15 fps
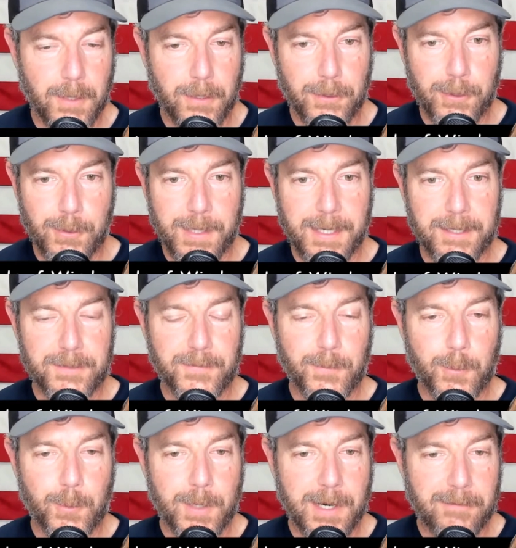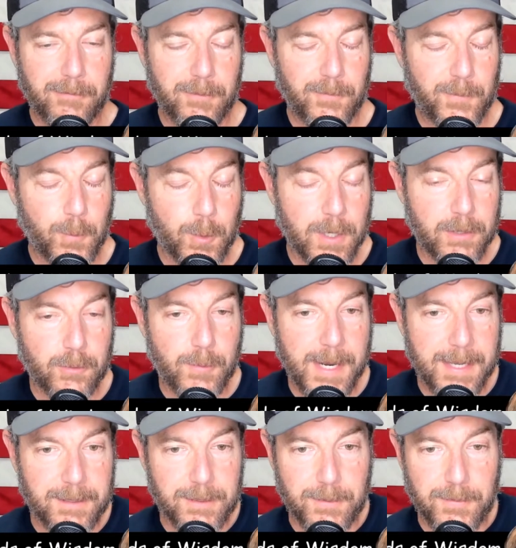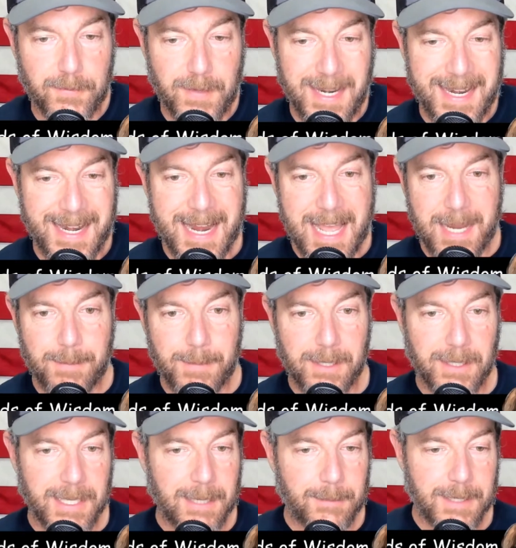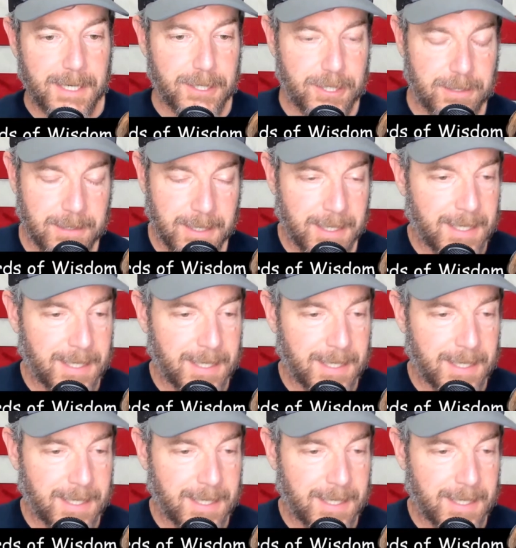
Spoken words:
All you need is 400 rounds of 9mm ammunition.